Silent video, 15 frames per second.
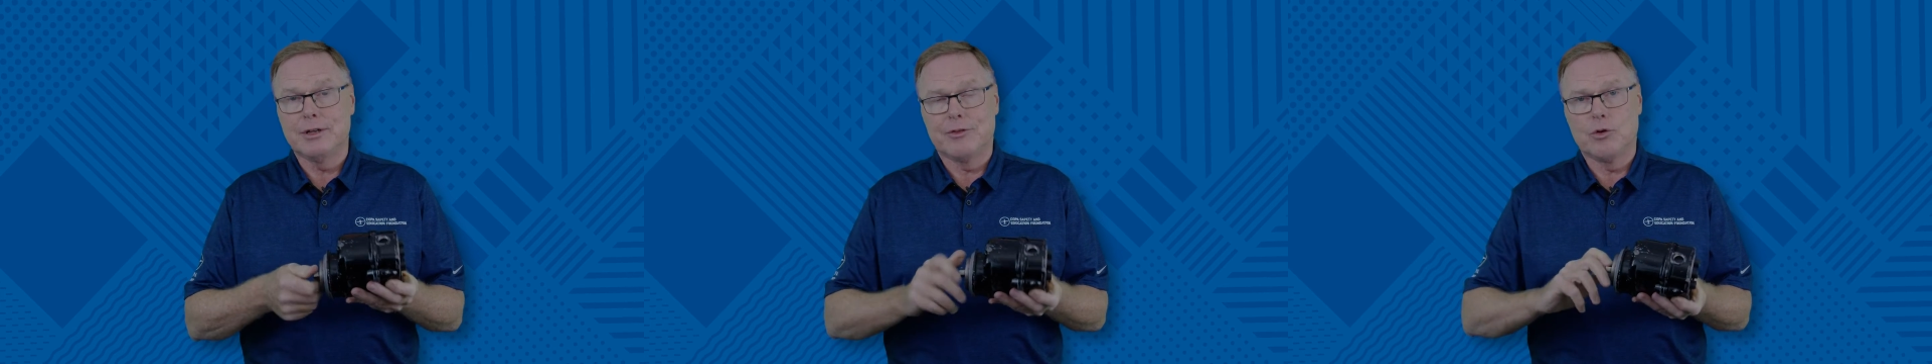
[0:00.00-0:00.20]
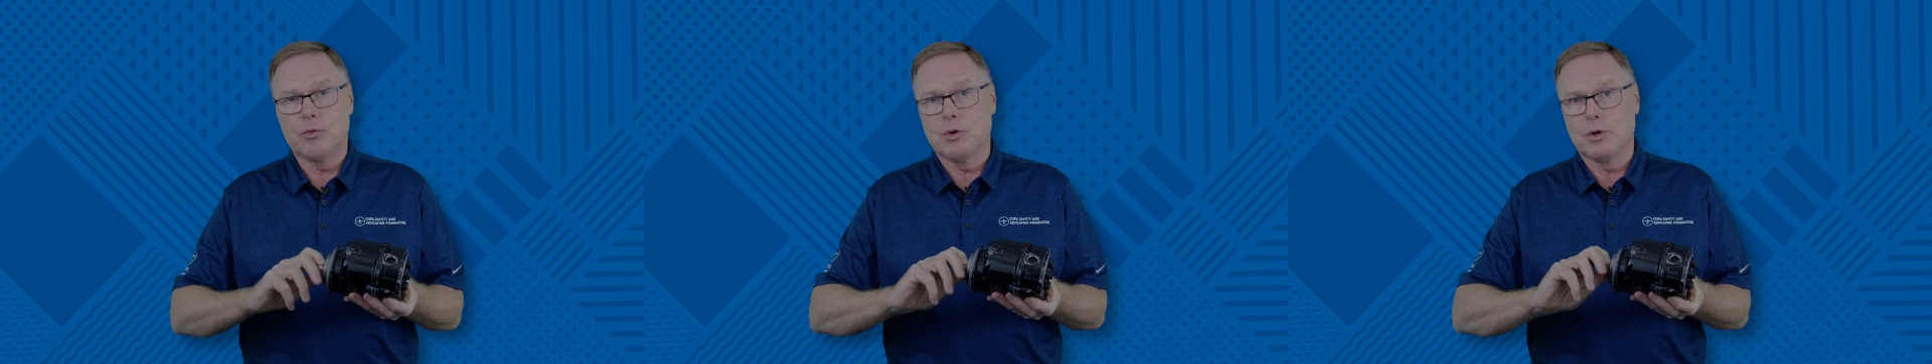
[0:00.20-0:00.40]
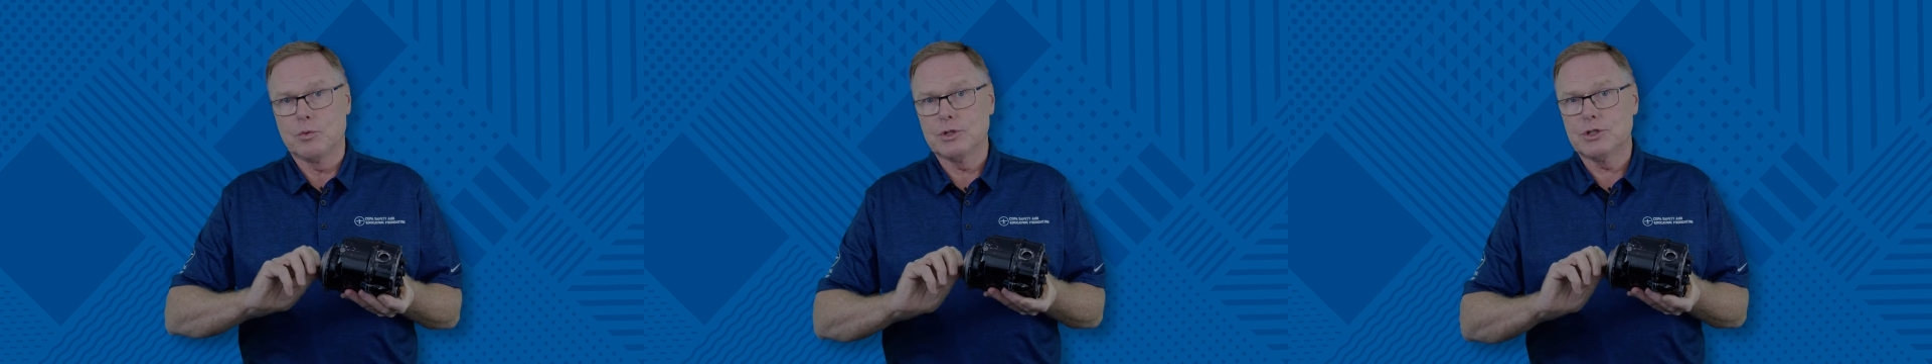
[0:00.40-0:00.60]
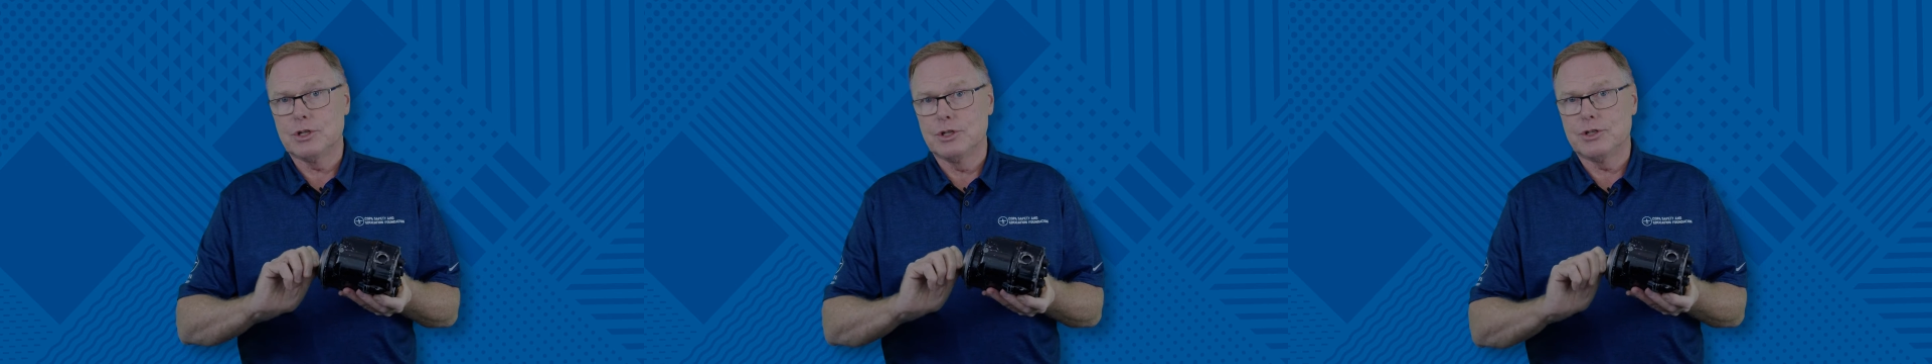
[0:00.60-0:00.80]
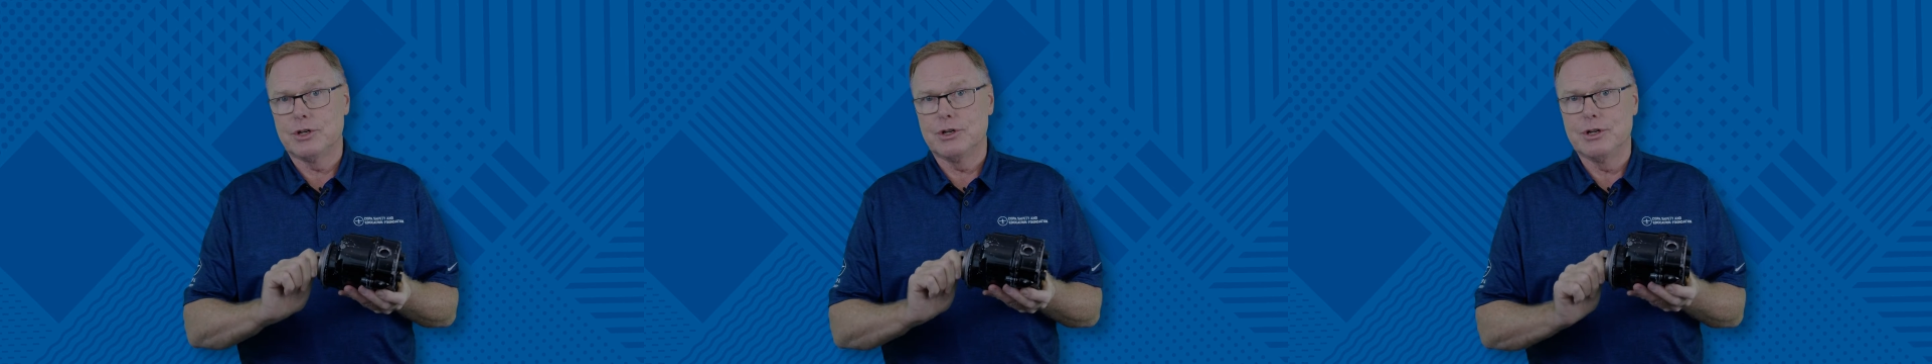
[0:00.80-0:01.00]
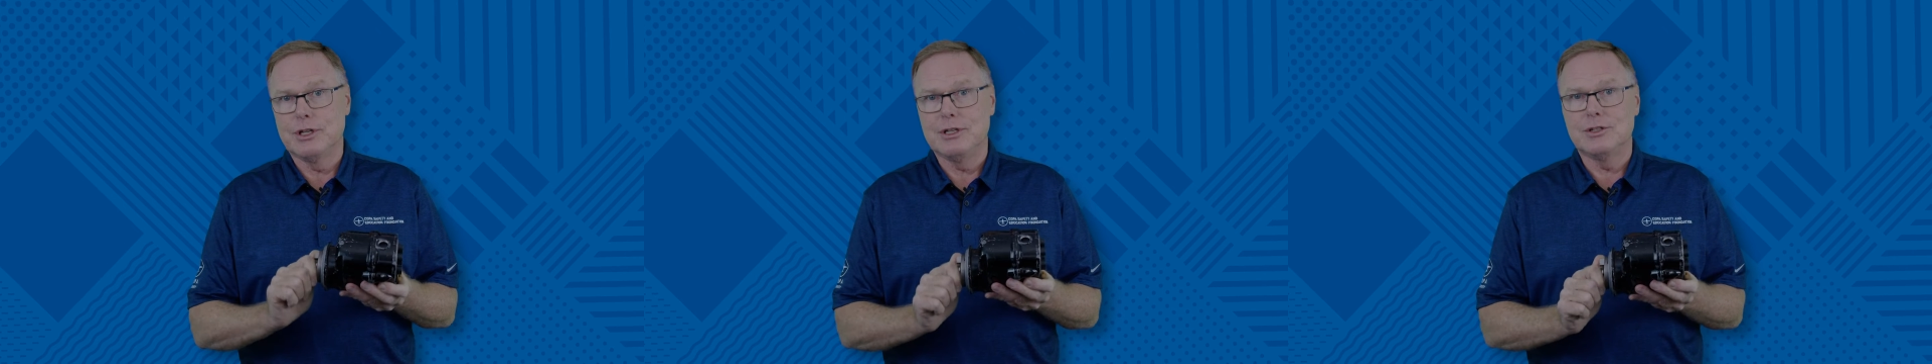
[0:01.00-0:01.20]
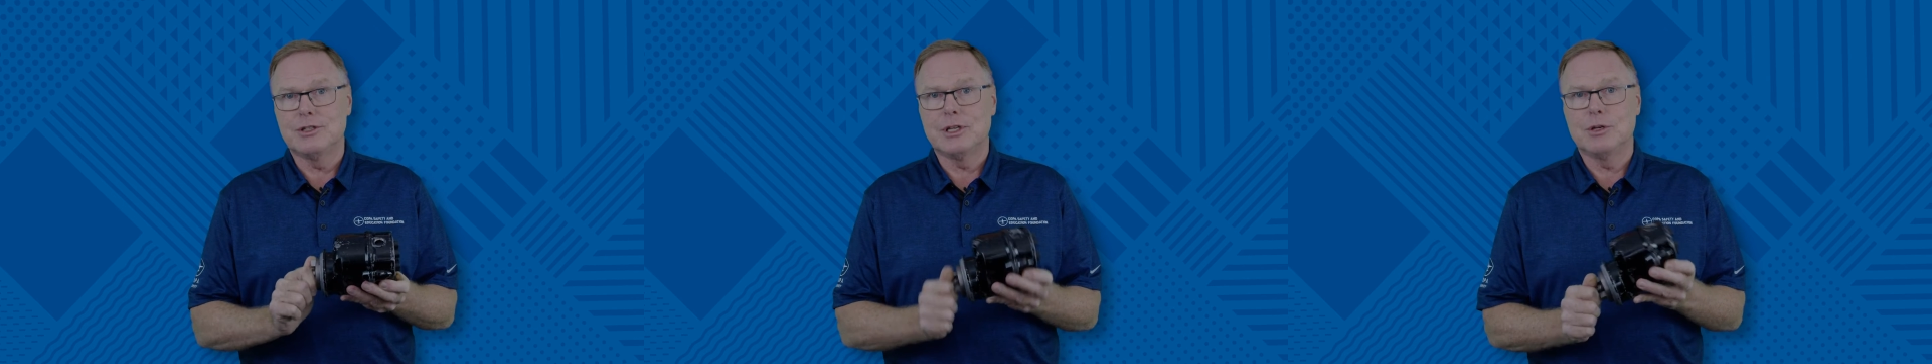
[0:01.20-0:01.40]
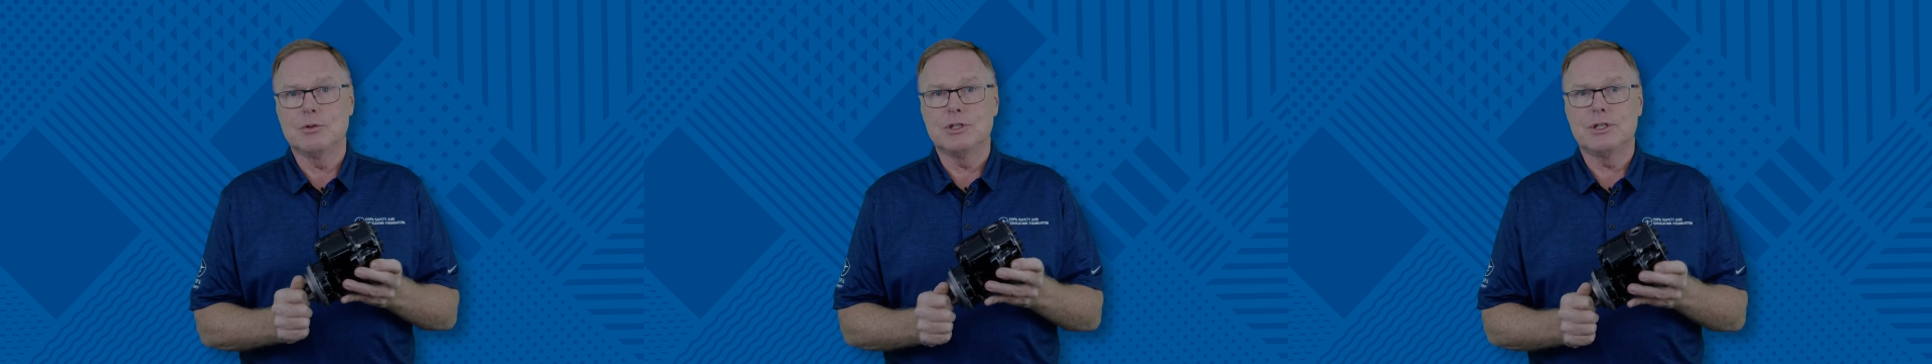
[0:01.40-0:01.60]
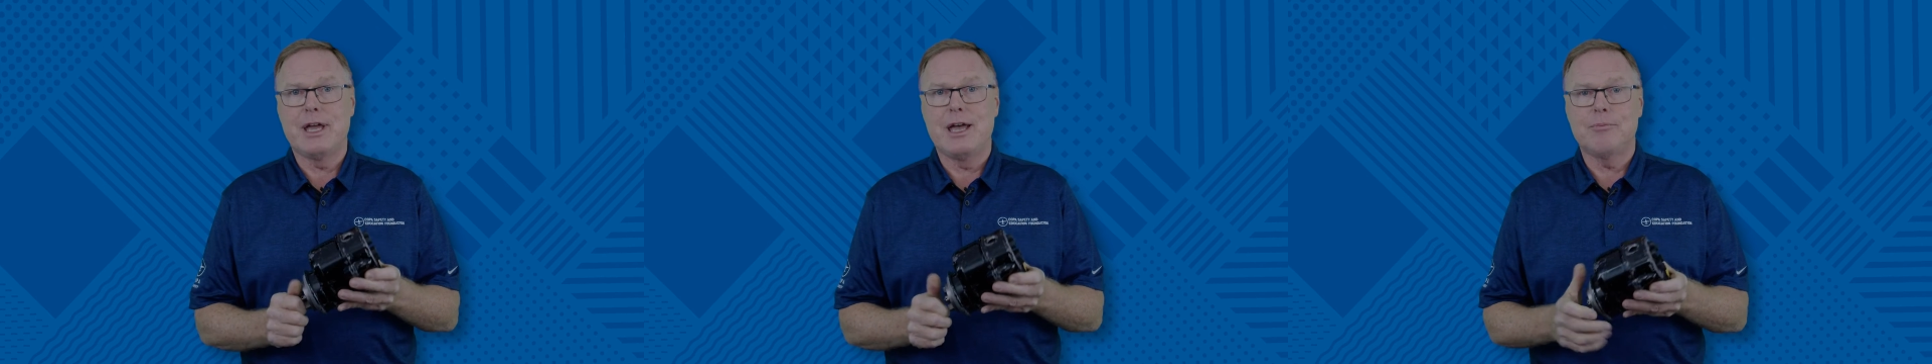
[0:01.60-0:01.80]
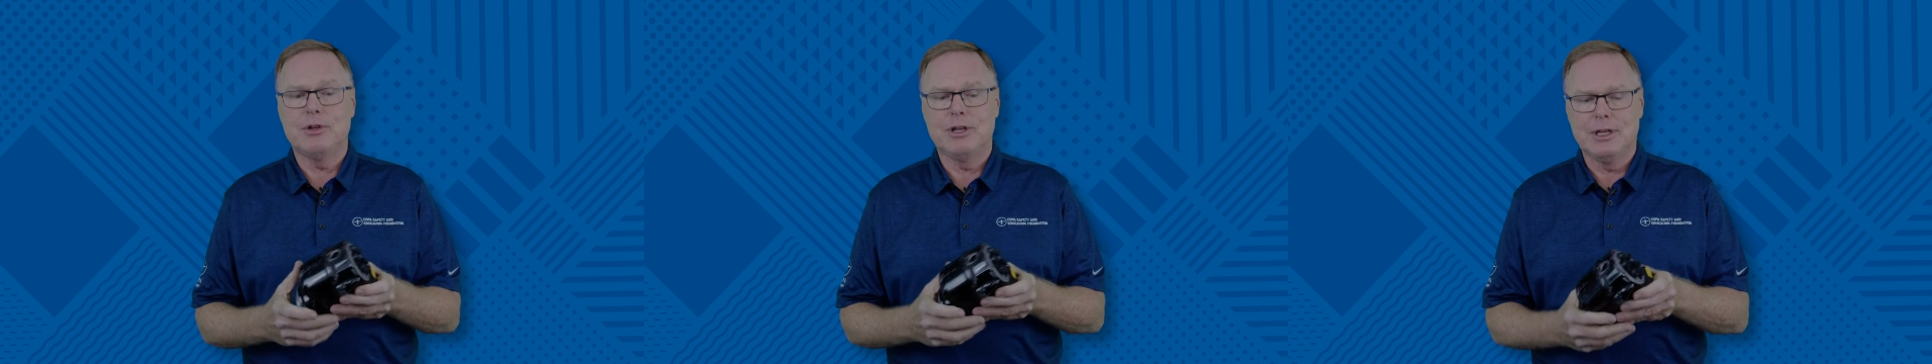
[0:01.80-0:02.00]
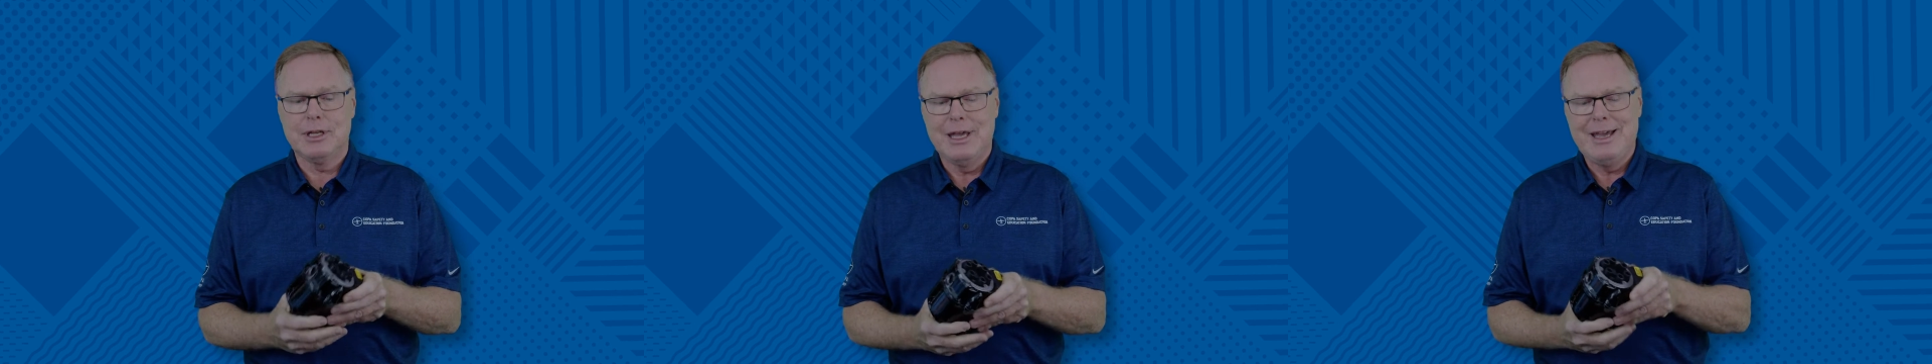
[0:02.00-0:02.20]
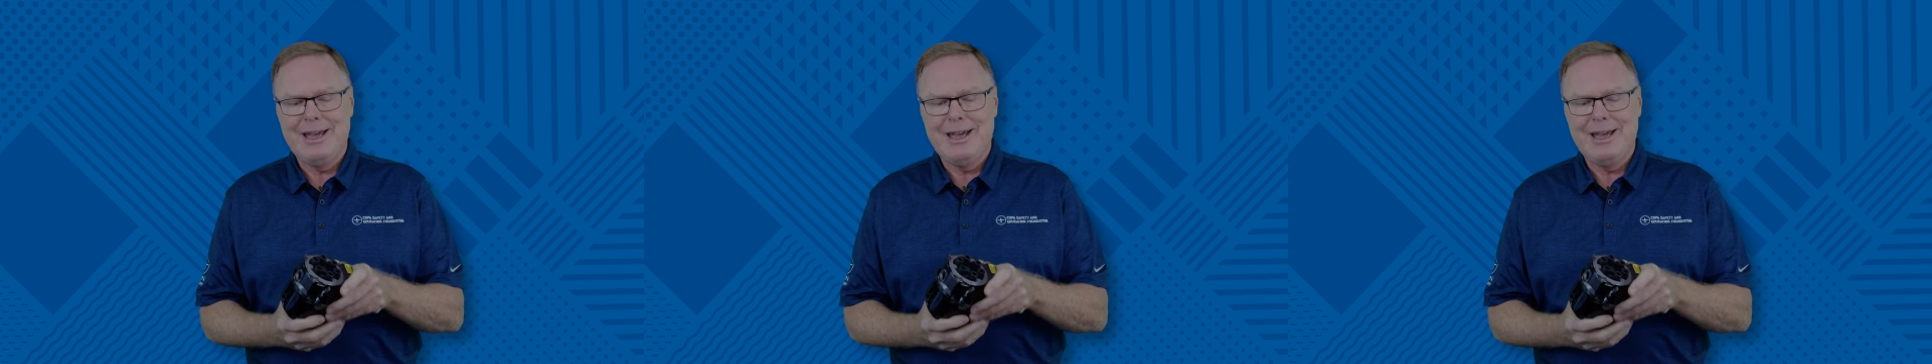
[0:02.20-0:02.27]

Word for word: Everyone wants to turn it and see what's happening.